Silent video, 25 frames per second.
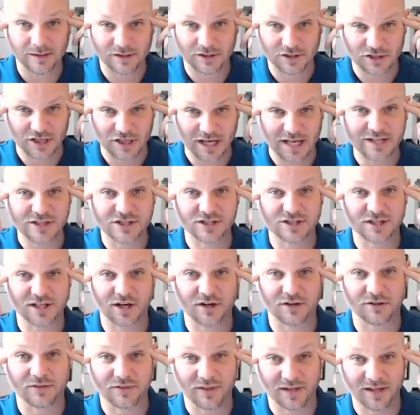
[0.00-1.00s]
changes
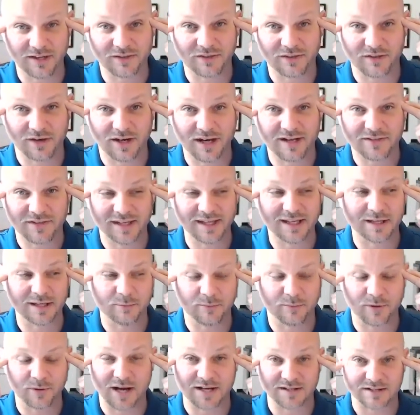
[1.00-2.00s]
their thinking
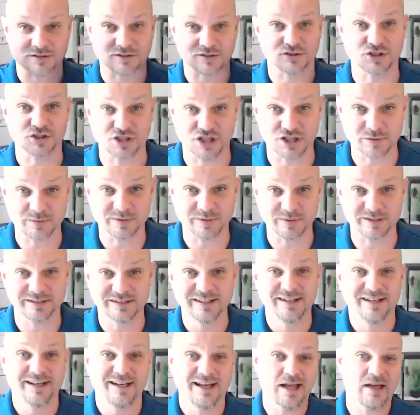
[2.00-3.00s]
process, their judgment,
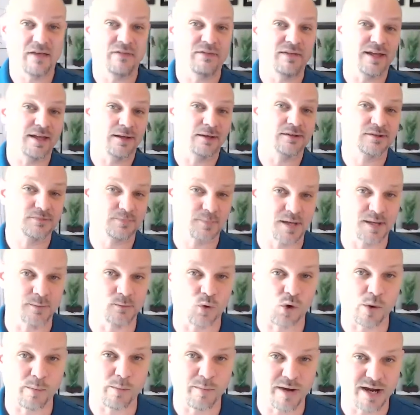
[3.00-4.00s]
and they spend
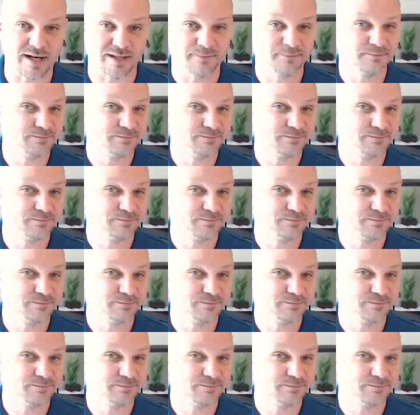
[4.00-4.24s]
more money.